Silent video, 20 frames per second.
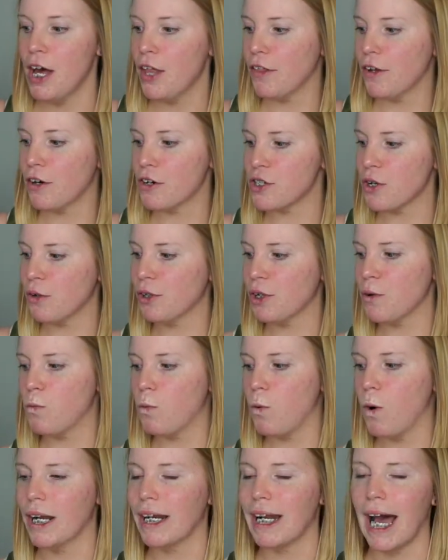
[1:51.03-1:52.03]
There's only
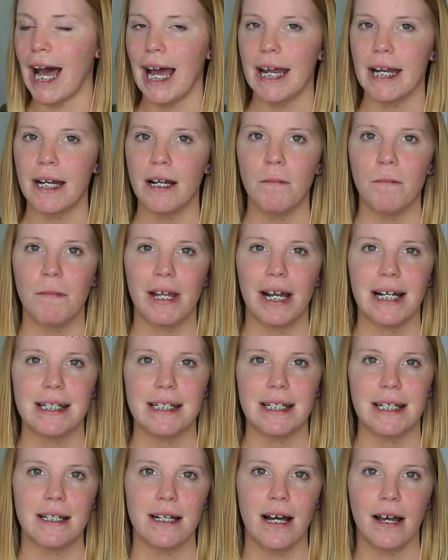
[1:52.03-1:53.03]
one item that I
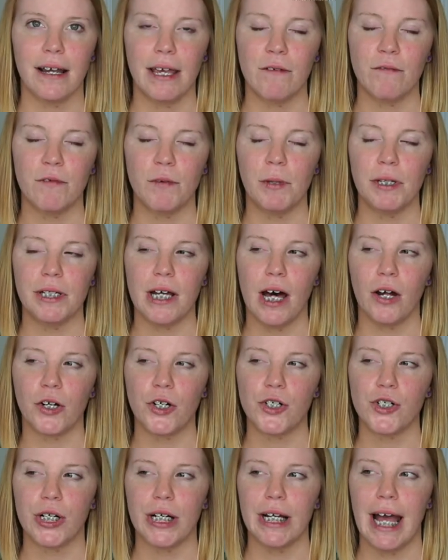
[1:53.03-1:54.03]
did not get from the Dollar
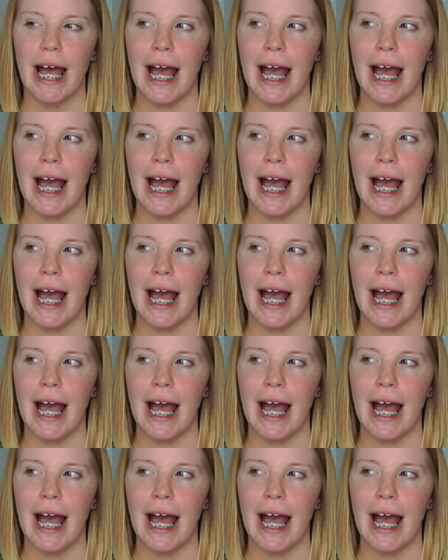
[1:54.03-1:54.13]
Tree.